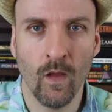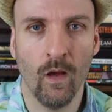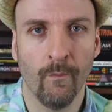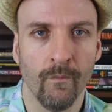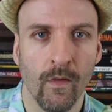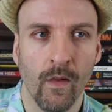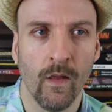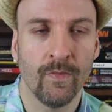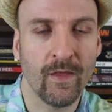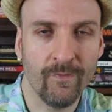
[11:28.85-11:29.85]
Um,
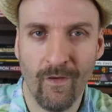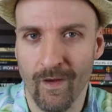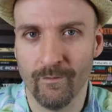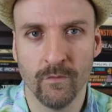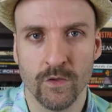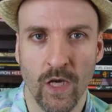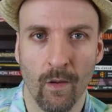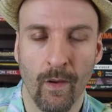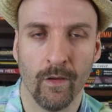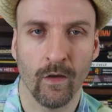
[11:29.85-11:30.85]
that's fine
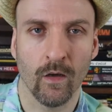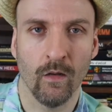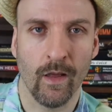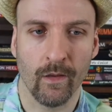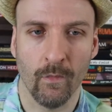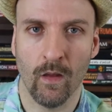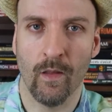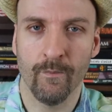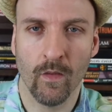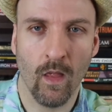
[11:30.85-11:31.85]
check him out. You're going to like him a
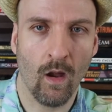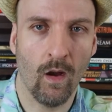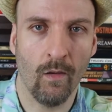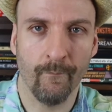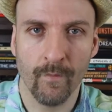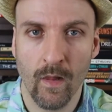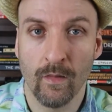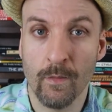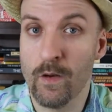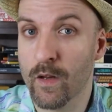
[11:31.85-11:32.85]
lot. Um,
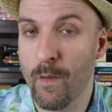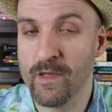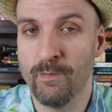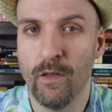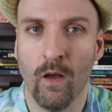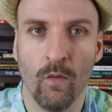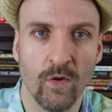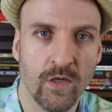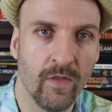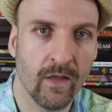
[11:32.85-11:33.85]
let me know in the comments below
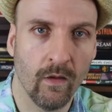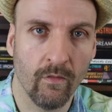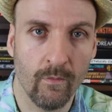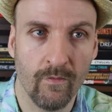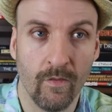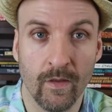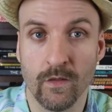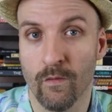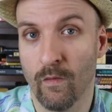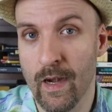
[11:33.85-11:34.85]
what you think of him. If you think
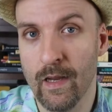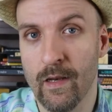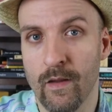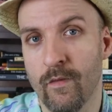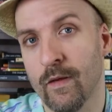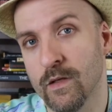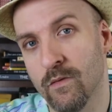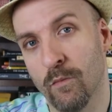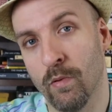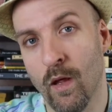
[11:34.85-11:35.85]
he's overrated, if you think he's
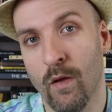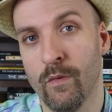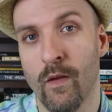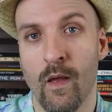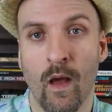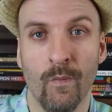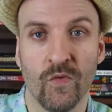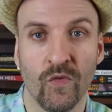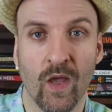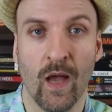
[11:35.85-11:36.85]
overblown. And
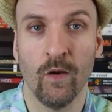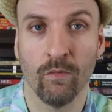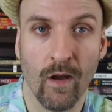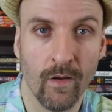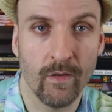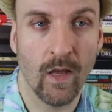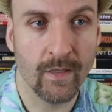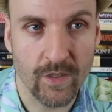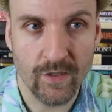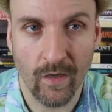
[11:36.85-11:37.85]
this is a guy who read a,
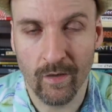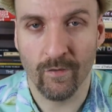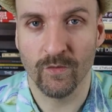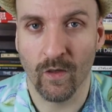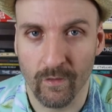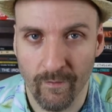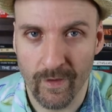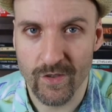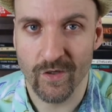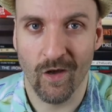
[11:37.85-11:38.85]
dictionary from start to
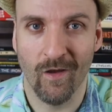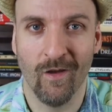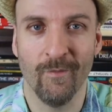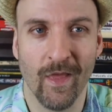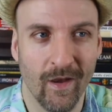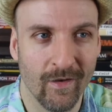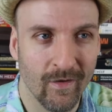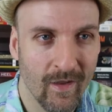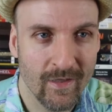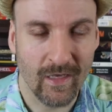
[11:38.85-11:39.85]
finish um, and
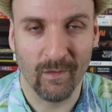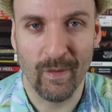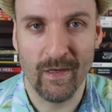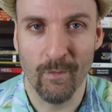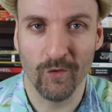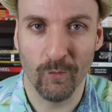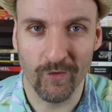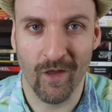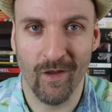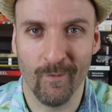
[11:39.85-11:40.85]
an encyclopedia
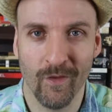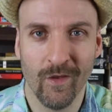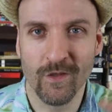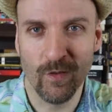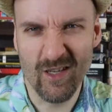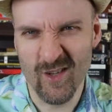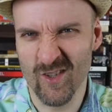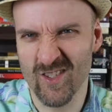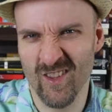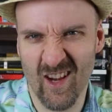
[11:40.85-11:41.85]
multiple times. So he
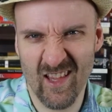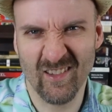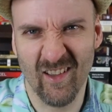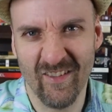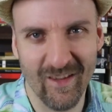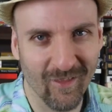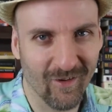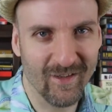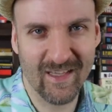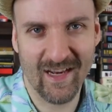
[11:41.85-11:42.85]
uses a lot of that stuff that he
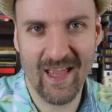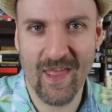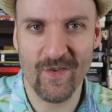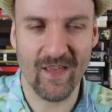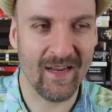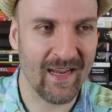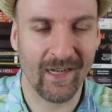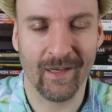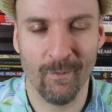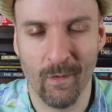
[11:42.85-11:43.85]
learned. He had this
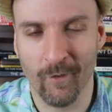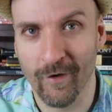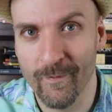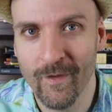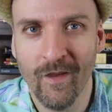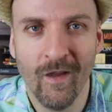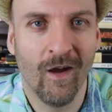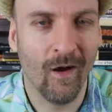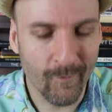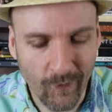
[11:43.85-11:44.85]
eidetic memory.
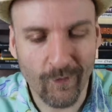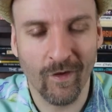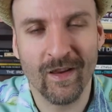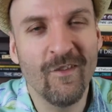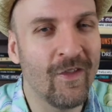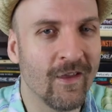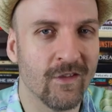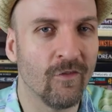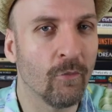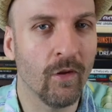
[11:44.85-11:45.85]
Um, so if you're like, you think
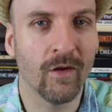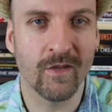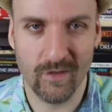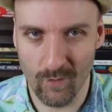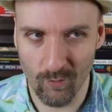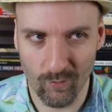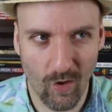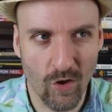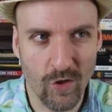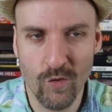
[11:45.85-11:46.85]
he's overblown because
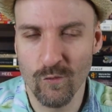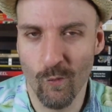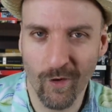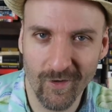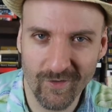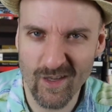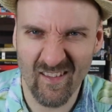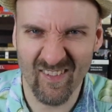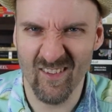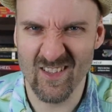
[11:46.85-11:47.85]
you'll use words that you
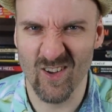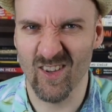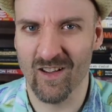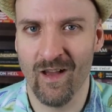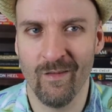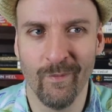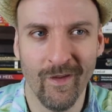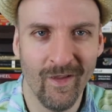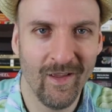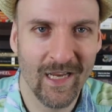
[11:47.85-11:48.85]
have to always go look up
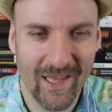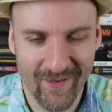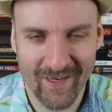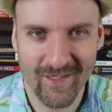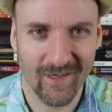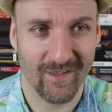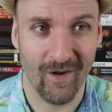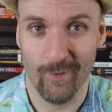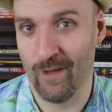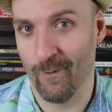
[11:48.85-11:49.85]
in the dictionary because
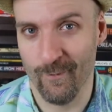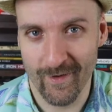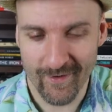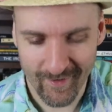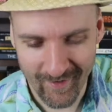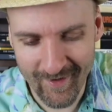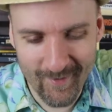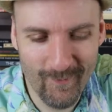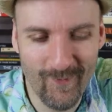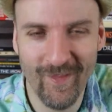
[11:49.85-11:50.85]
I don't know what that word
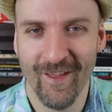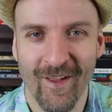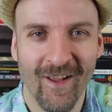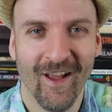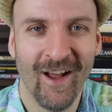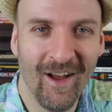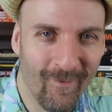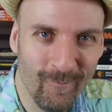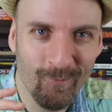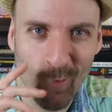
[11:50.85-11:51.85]
means.
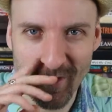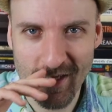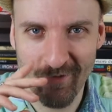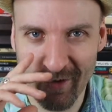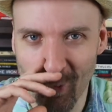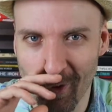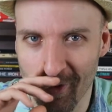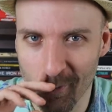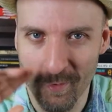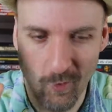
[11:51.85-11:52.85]
um, or just kind of
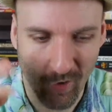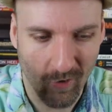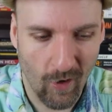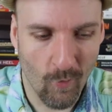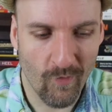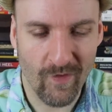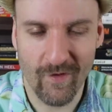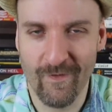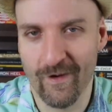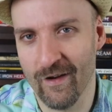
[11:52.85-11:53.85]
ignore it or, or, hope that
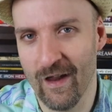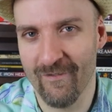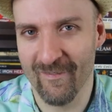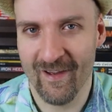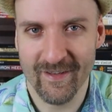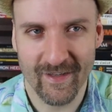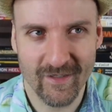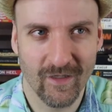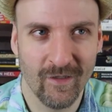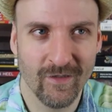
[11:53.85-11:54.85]
you figured it out from
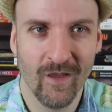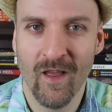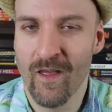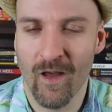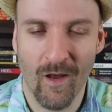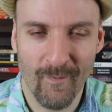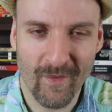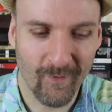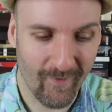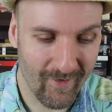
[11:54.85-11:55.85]
context clues. Uh,
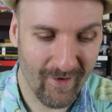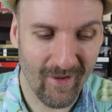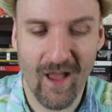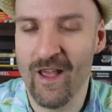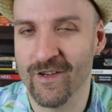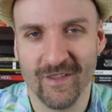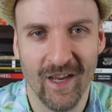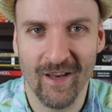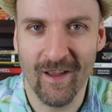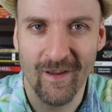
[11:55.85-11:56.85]
that's fine. I, I,
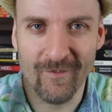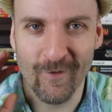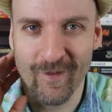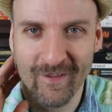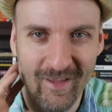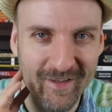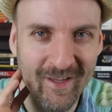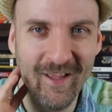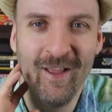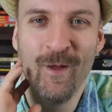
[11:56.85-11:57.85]
understand that if you think that.
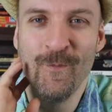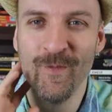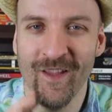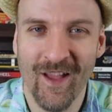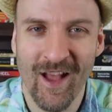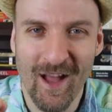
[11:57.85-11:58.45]
Yeah.